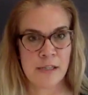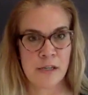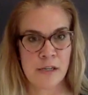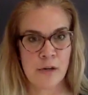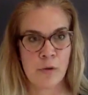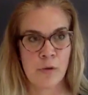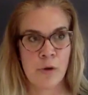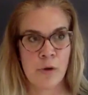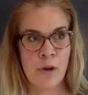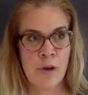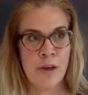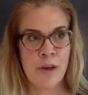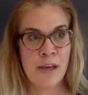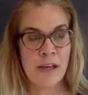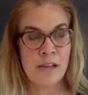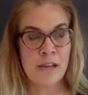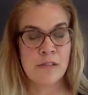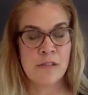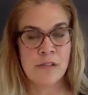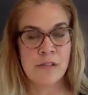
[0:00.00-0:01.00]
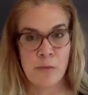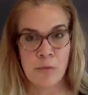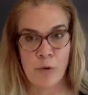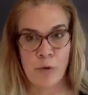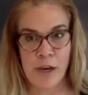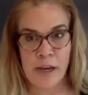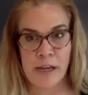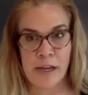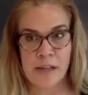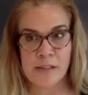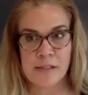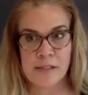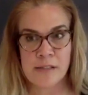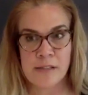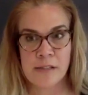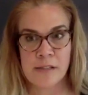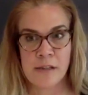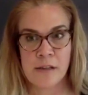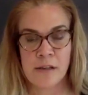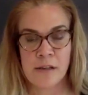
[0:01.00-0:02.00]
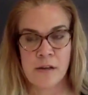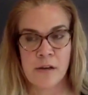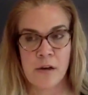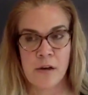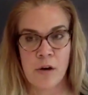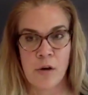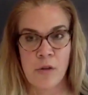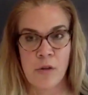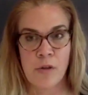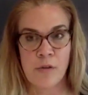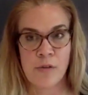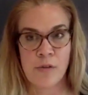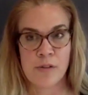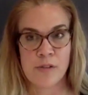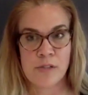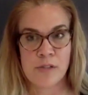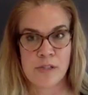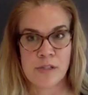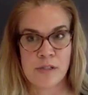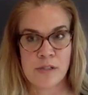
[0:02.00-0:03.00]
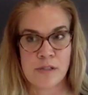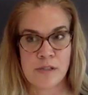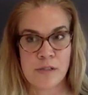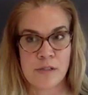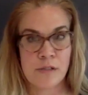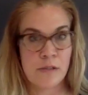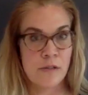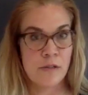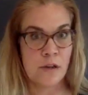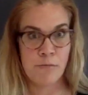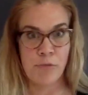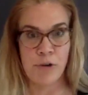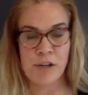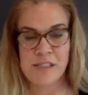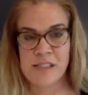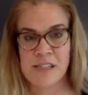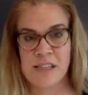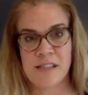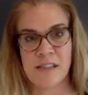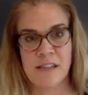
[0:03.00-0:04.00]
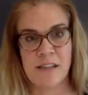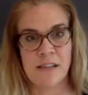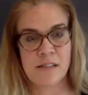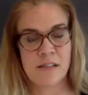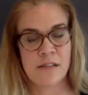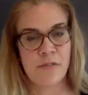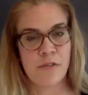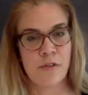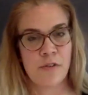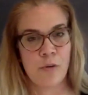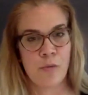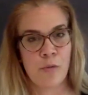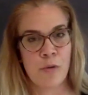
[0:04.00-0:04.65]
So in some ways, although this is unprecedented and difficult,